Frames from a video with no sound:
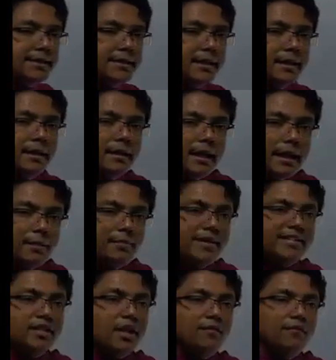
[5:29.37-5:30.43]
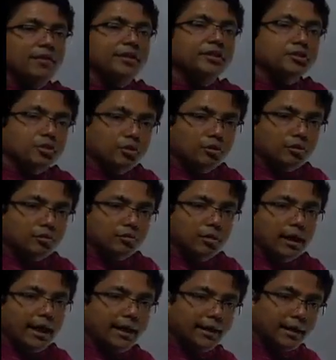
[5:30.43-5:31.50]
it is the image of stone,
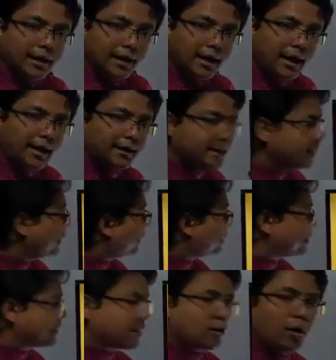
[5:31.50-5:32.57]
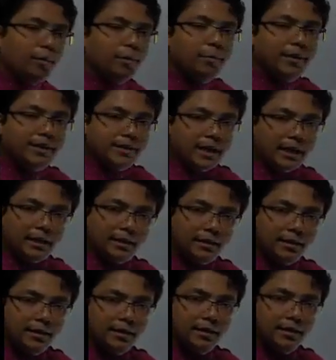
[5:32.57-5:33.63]
and I think it is a common picture.